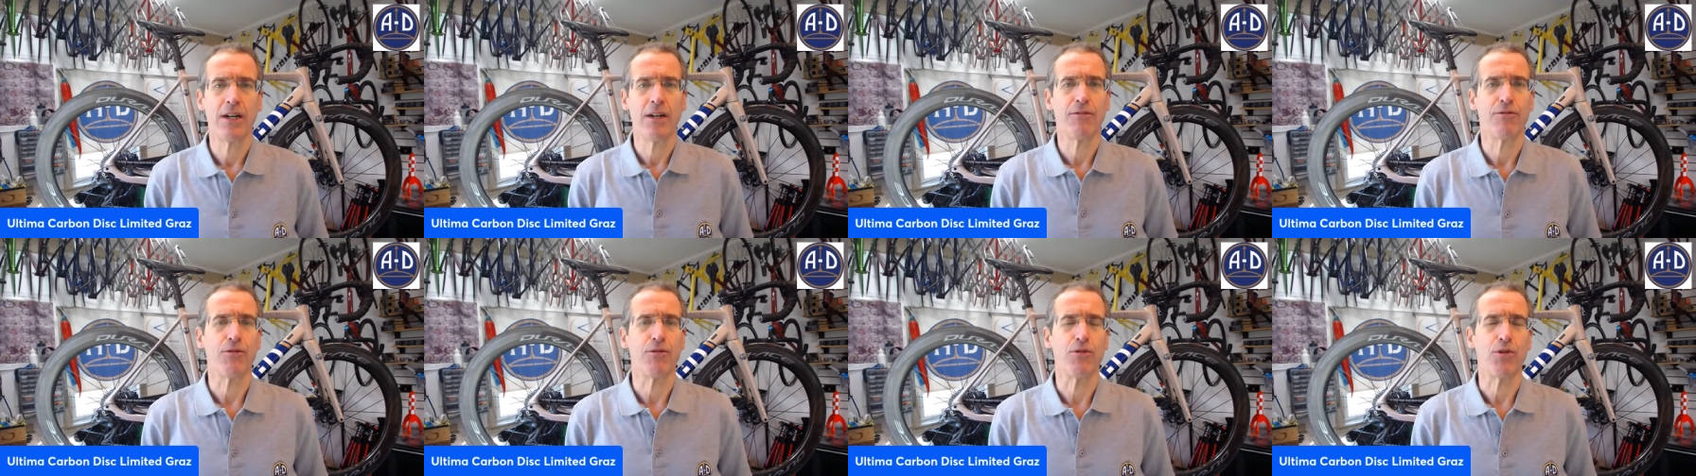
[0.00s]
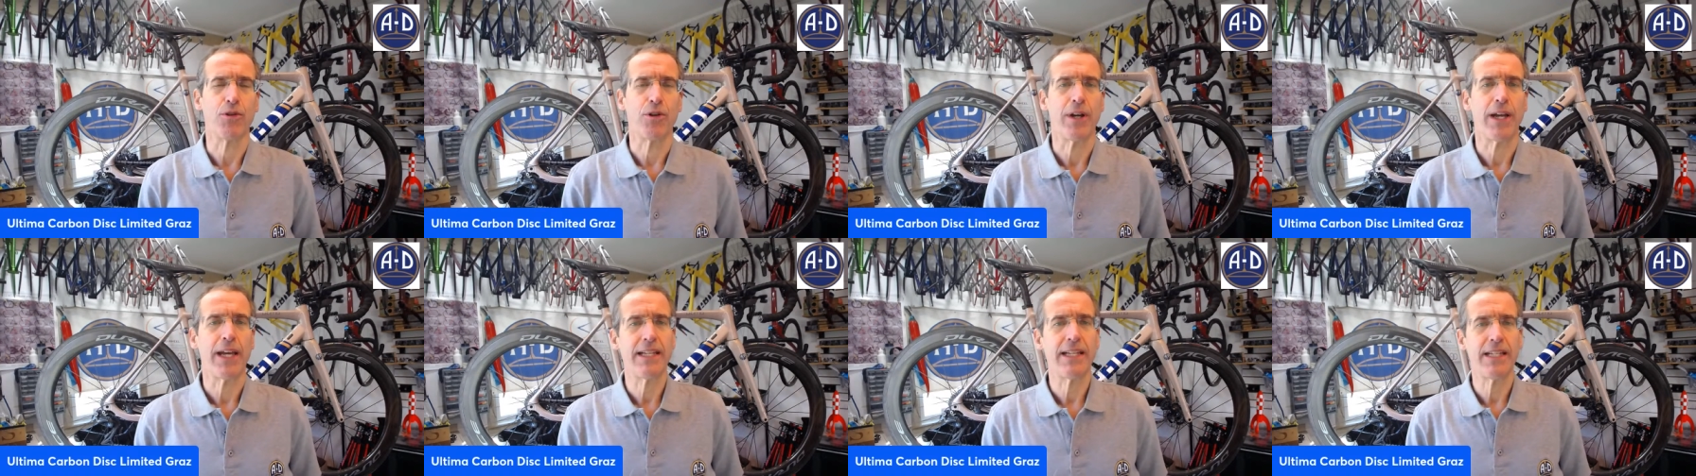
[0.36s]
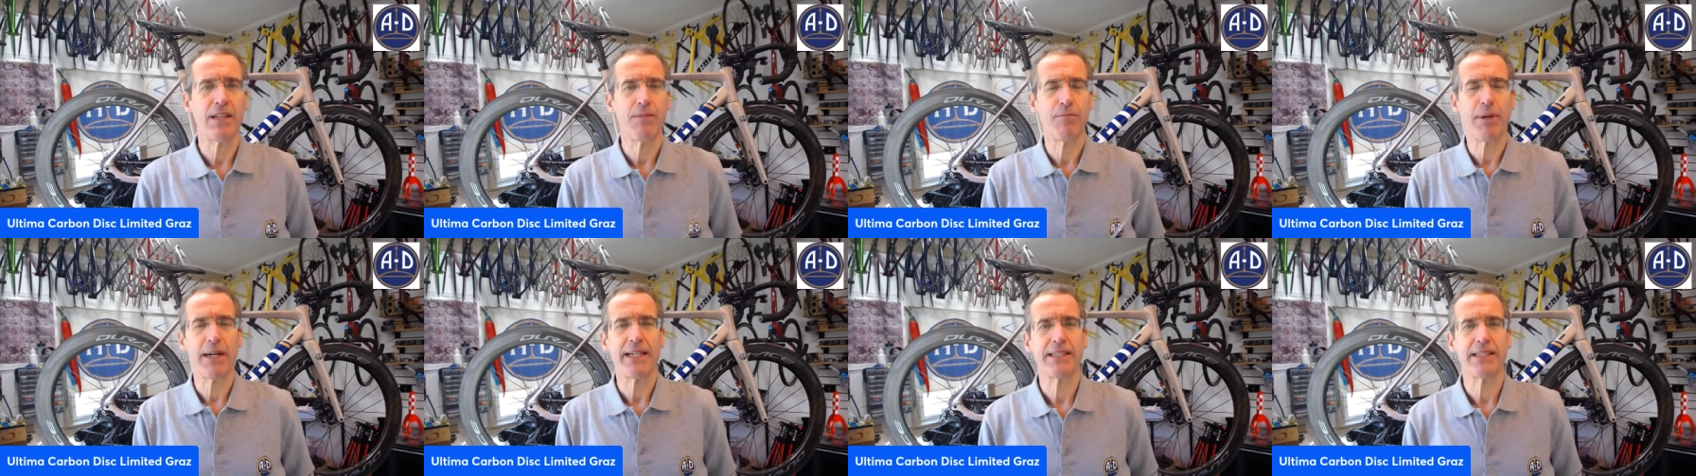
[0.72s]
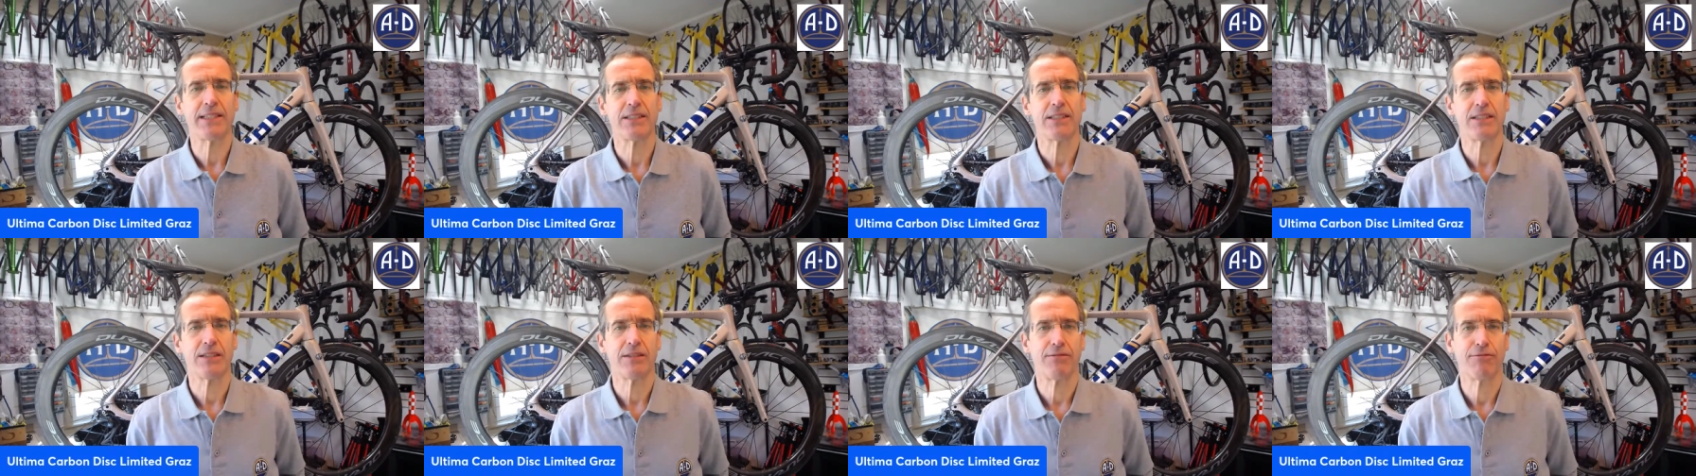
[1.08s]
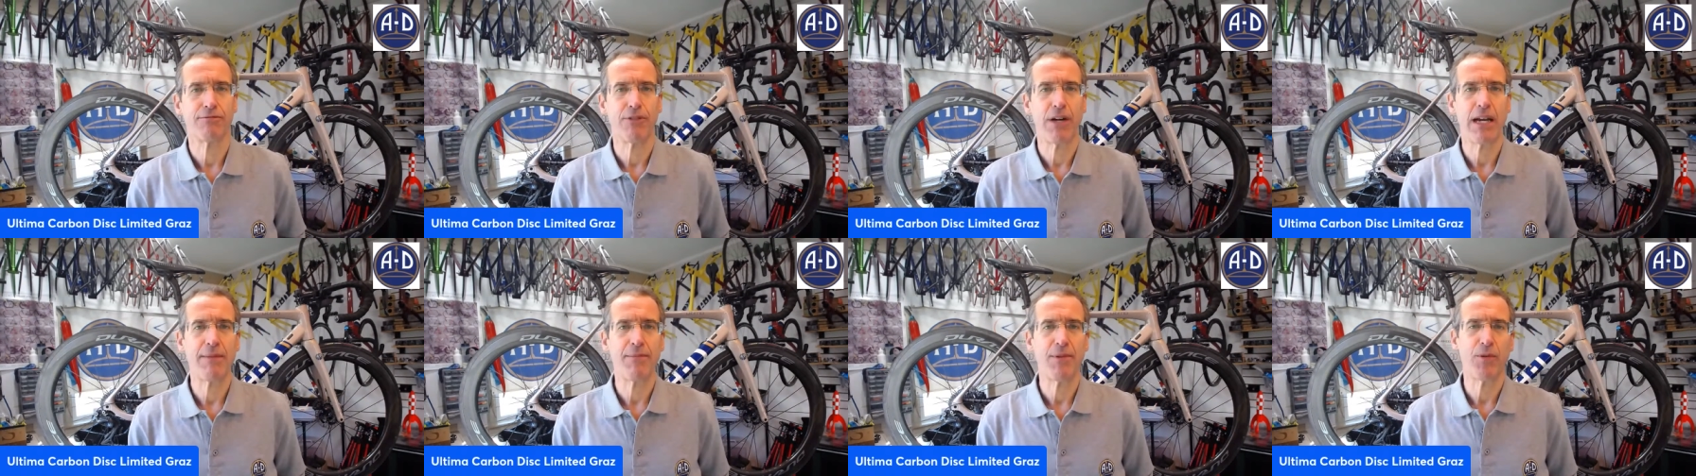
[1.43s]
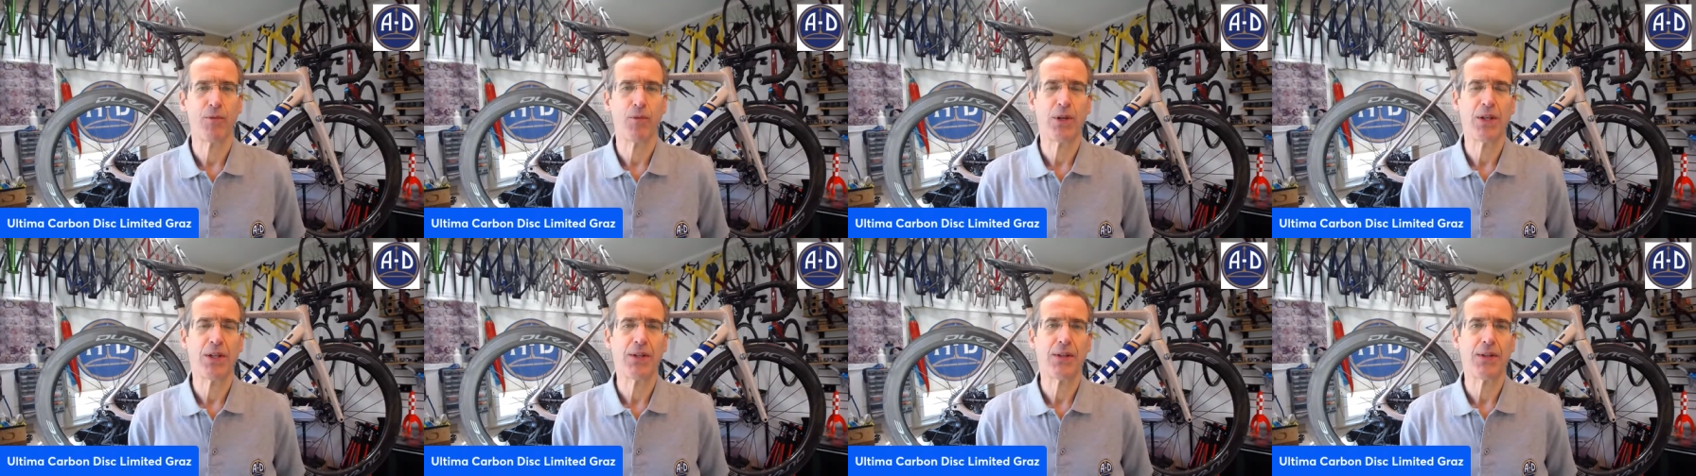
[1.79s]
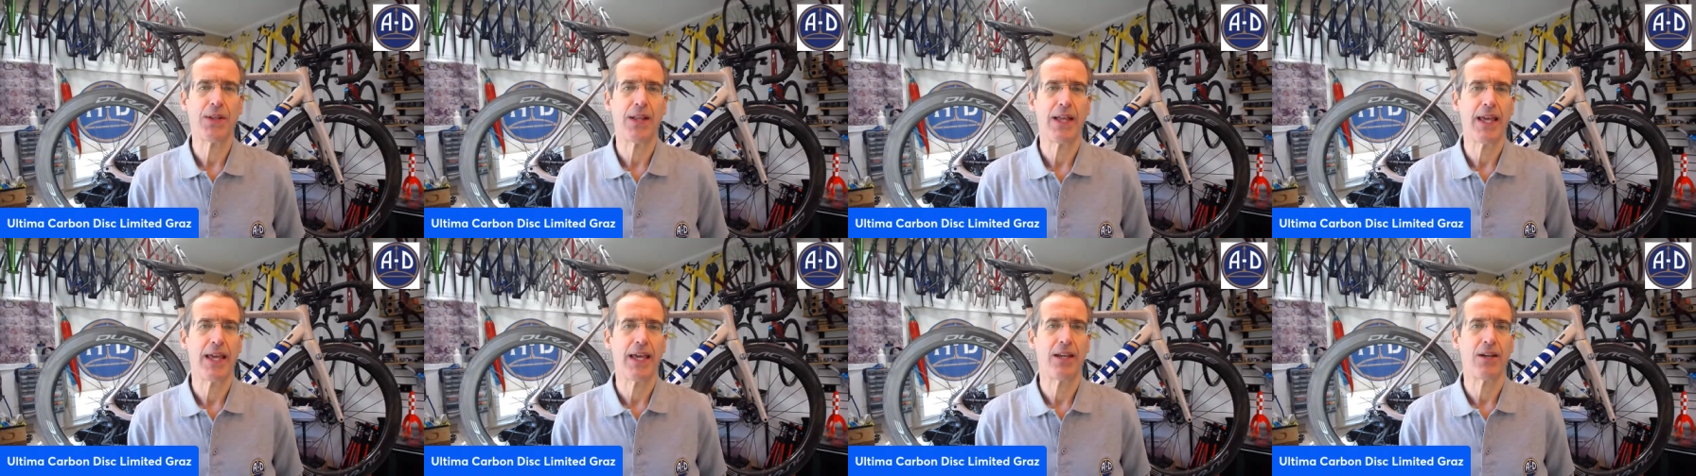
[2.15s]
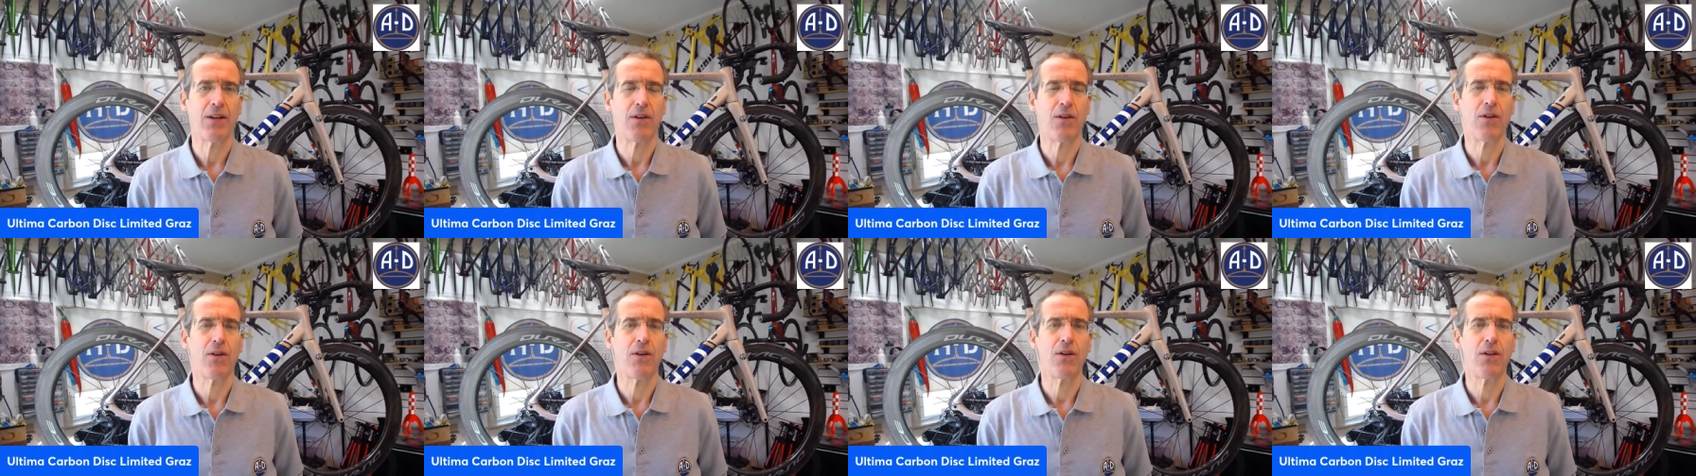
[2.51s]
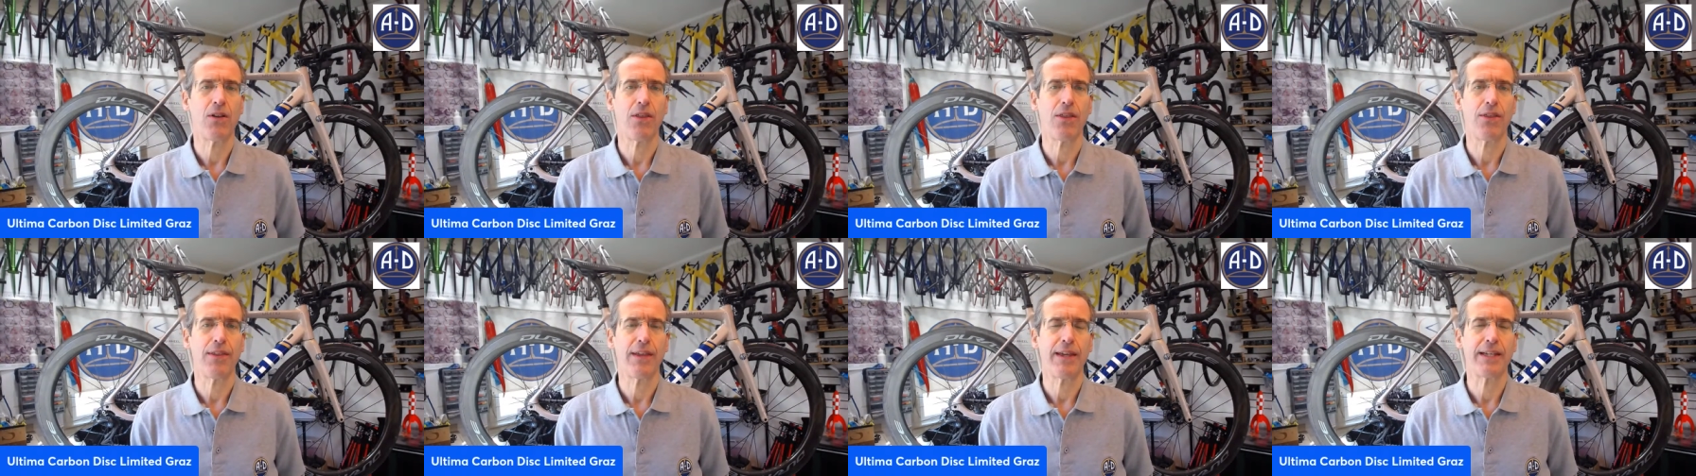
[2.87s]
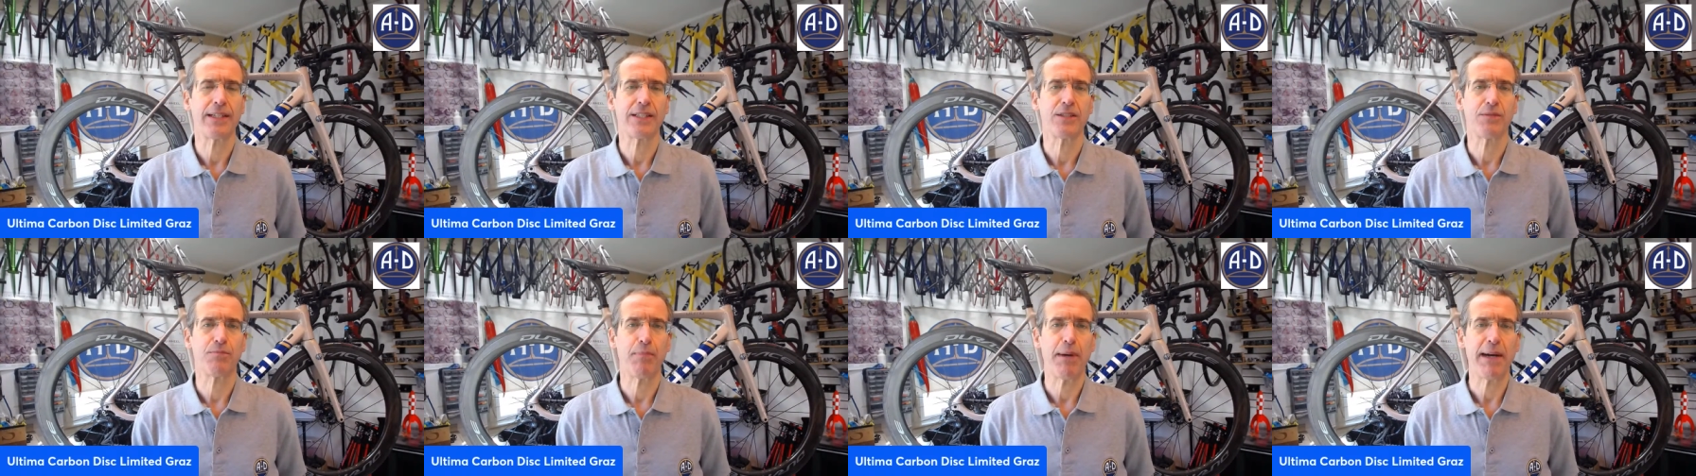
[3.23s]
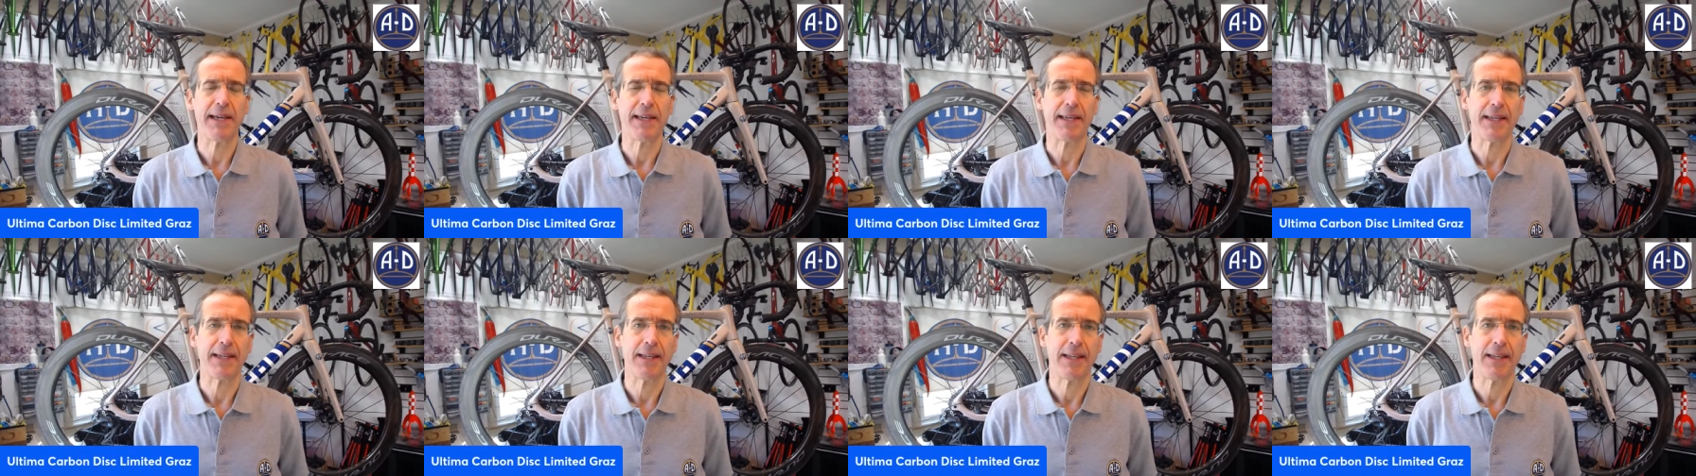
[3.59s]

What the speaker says: for AD bikes, frame and wheel, and all things bike.